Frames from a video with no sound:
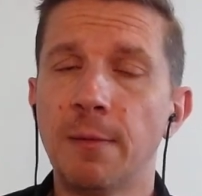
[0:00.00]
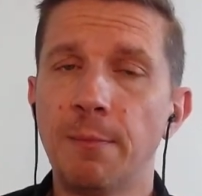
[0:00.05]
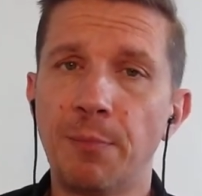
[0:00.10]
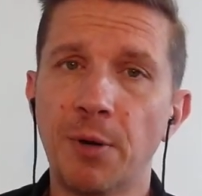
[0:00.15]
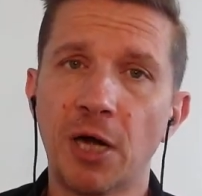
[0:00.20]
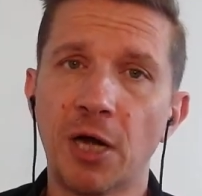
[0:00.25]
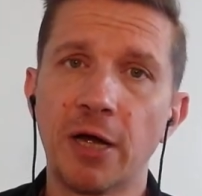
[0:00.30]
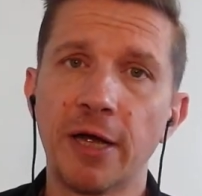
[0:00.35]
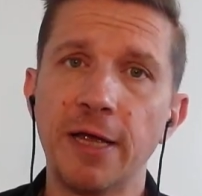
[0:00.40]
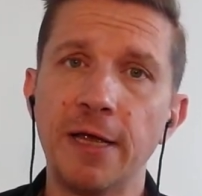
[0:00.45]

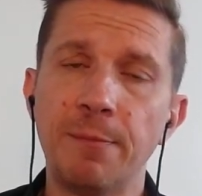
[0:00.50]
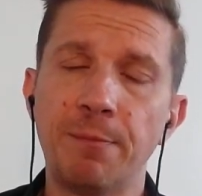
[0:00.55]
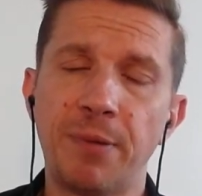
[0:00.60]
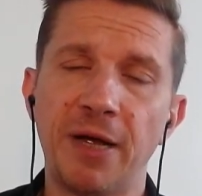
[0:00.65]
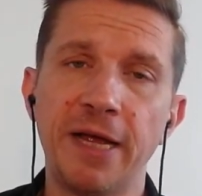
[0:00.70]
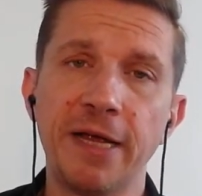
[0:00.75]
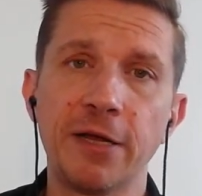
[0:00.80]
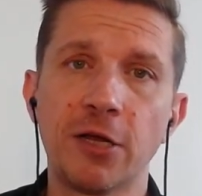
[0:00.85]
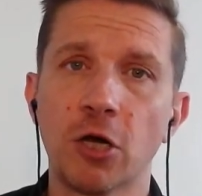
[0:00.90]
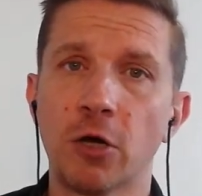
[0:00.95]
by
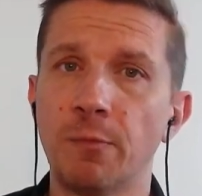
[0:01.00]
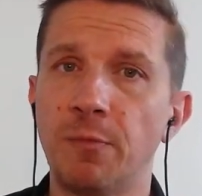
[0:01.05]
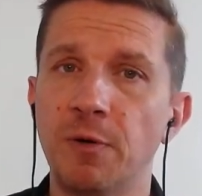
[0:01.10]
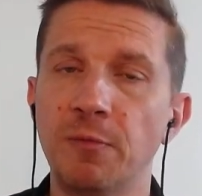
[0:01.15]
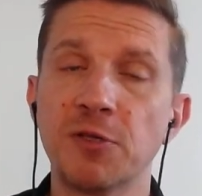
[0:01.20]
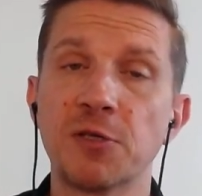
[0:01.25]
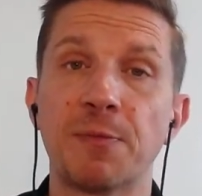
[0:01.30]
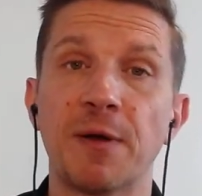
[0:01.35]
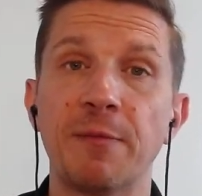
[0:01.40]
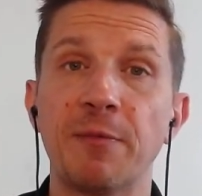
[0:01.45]
paying
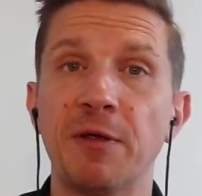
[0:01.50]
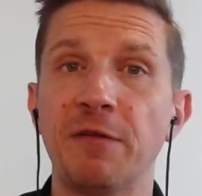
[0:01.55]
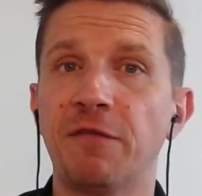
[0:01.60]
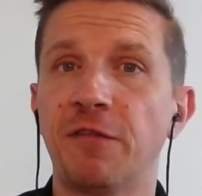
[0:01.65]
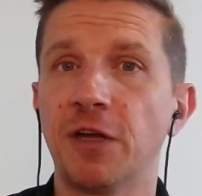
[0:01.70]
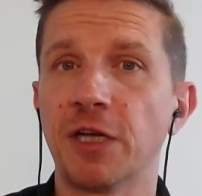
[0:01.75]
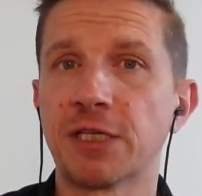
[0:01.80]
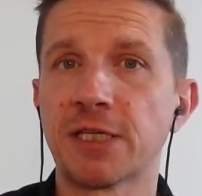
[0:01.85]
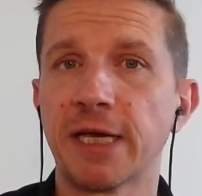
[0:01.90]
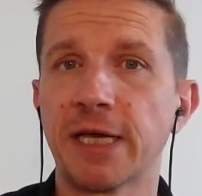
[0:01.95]
compliments, by being
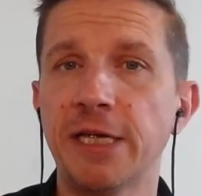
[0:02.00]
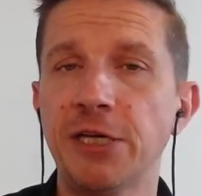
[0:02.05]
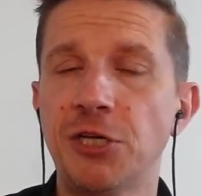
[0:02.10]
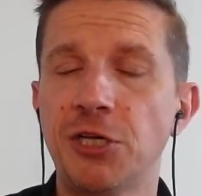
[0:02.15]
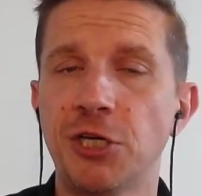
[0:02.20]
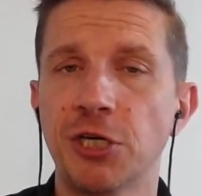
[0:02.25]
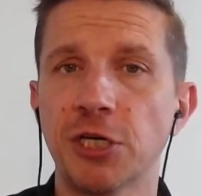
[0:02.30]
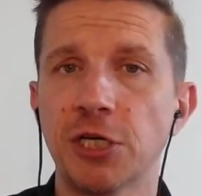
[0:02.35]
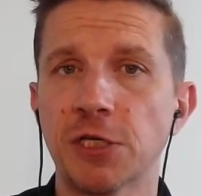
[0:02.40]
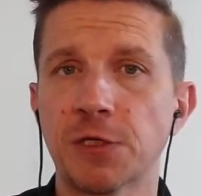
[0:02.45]

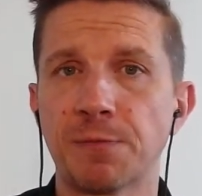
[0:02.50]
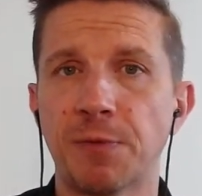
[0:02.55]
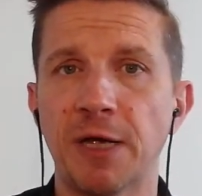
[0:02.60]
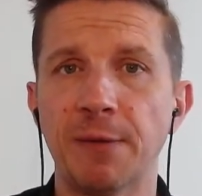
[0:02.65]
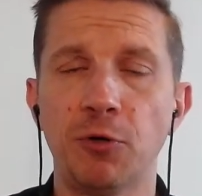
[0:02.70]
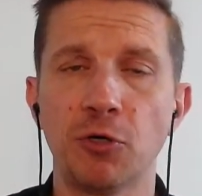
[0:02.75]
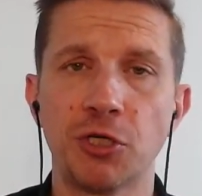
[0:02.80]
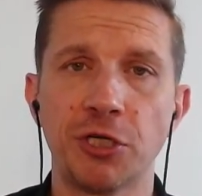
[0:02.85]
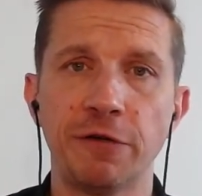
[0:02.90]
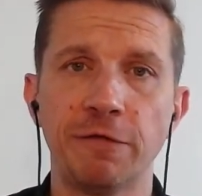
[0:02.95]
flirtatious, by
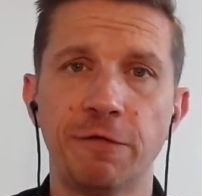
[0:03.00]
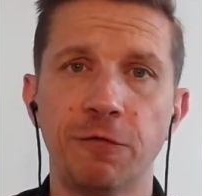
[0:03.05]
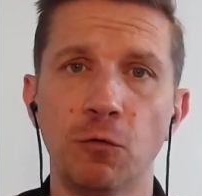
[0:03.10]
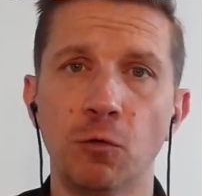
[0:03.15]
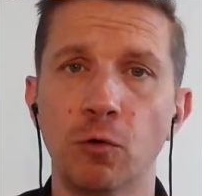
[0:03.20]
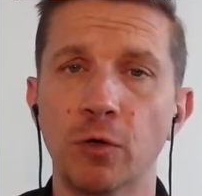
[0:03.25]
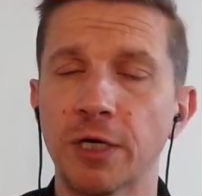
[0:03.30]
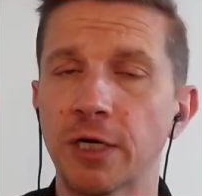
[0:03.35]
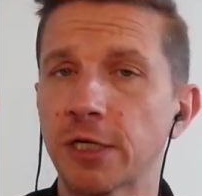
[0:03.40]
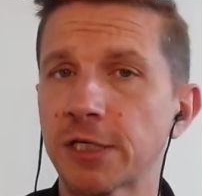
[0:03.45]
pushing
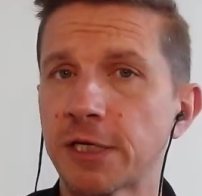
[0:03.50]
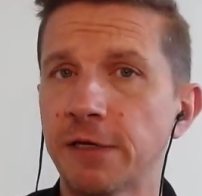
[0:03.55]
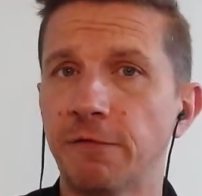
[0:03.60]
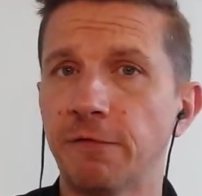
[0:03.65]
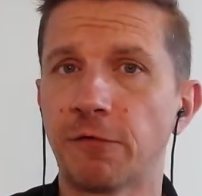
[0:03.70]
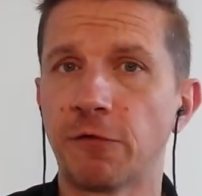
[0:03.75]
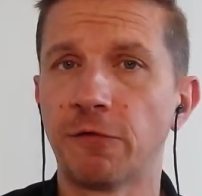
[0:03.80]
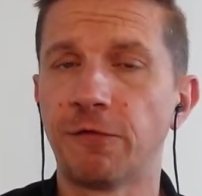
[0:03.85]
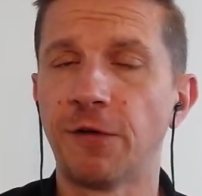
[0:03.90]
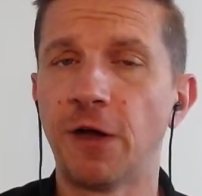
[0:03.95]
forward, asking
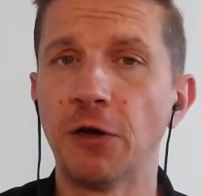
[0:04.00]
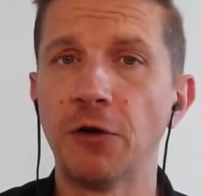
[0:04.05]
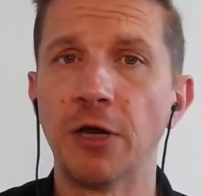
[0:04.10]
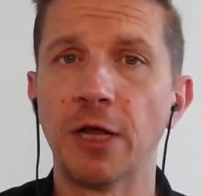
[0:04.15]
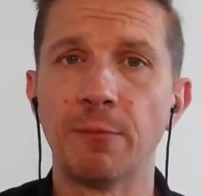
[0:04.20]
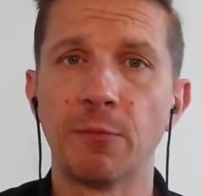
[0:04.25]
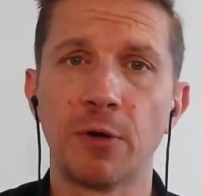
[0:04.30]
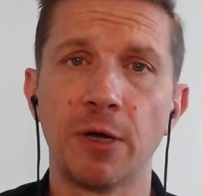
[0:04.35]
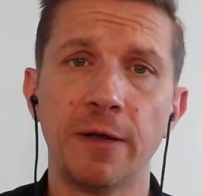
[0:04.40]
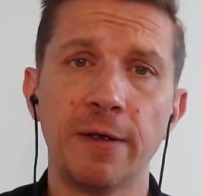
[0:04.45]
for a phone
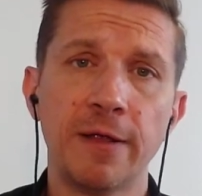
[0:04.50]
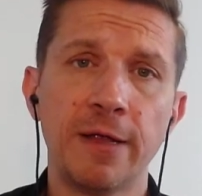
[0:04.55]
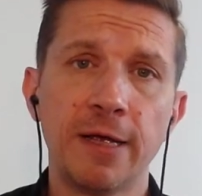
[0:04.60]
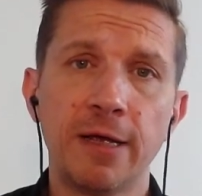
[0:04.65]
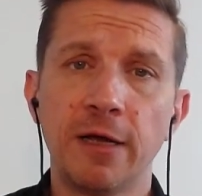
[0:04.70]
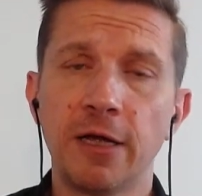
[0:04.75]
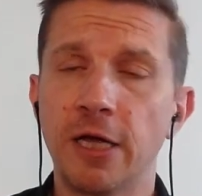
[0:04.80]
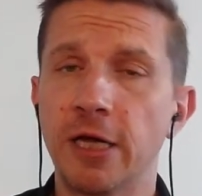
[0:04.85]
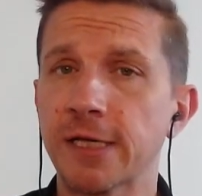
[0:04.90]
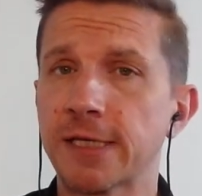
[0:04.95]
number,
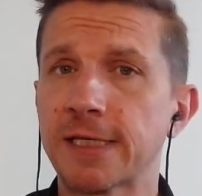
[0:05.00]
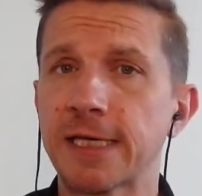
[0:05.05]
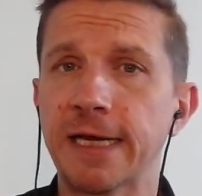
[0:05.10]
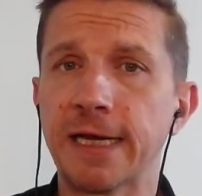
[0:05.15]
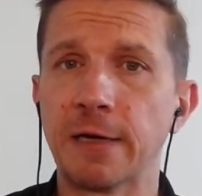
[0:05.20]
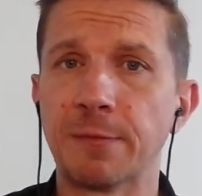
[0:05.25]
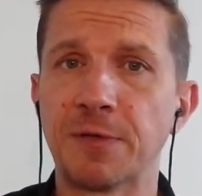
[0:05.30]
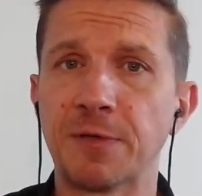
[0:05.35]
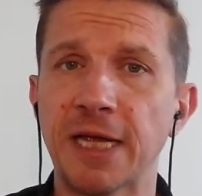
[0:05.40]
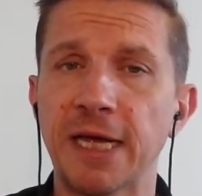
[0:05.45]
uh,
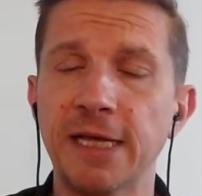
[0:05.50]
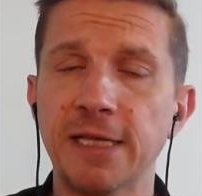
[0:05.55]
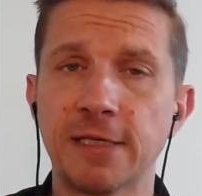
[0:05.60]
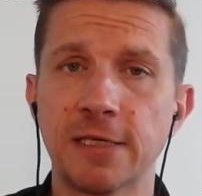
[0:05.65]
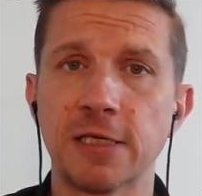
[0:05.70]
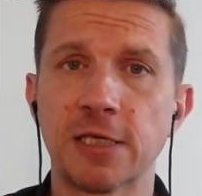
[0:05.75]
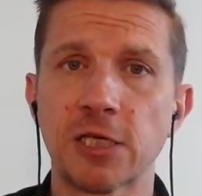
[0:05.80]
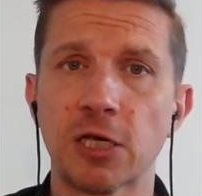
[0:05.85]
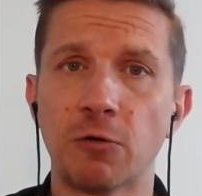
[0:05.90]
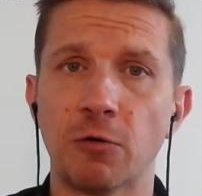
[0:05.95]
setting up dates,
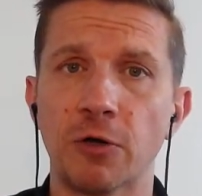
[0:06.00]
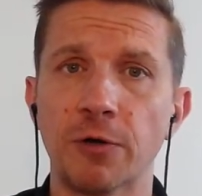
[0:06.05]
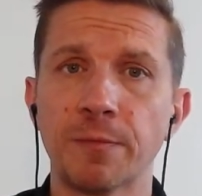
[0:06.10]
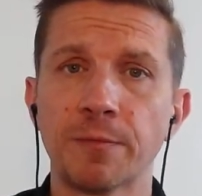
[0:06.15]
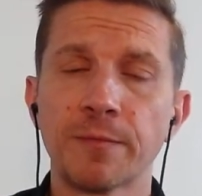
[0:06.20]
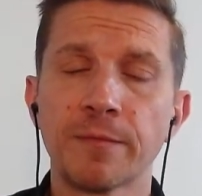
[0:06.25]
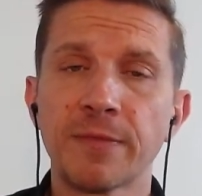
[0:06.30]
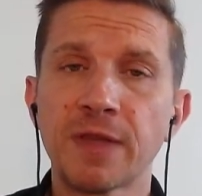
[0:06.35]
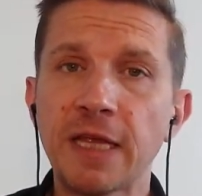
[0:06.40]
and so on.